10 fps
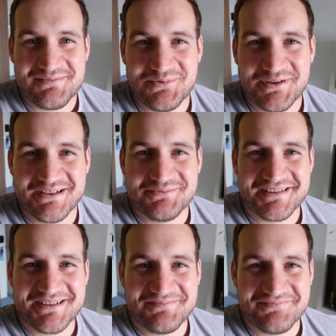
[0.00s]
Morning,
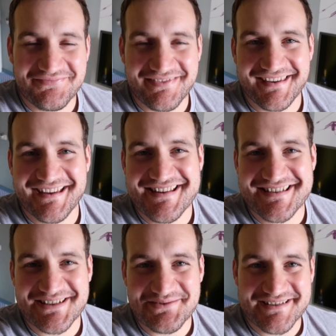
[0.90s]
what up?
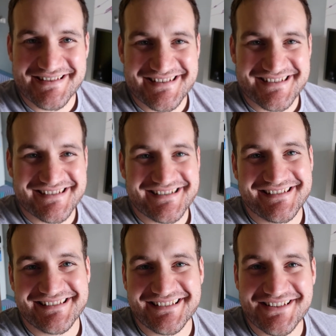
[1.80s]
Yeah, so
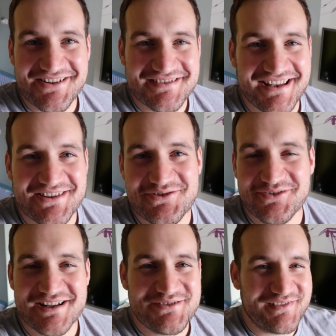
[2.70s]
it's last day in the
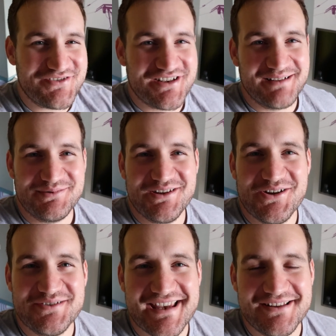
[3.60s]
Ukraine, just finishing up in the
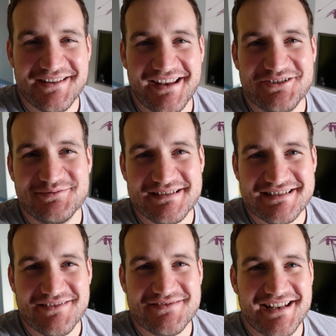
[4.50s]
hotel, getting all my
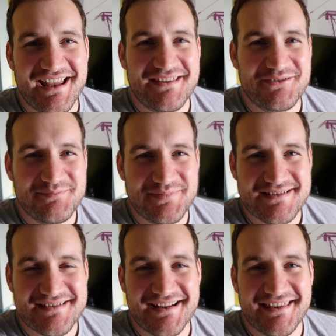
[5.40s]
stuff together and
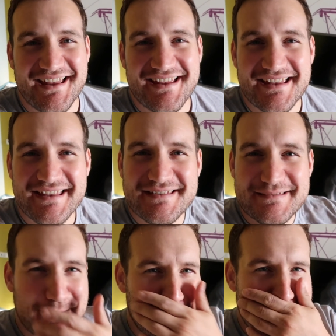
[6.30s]
bits like that, and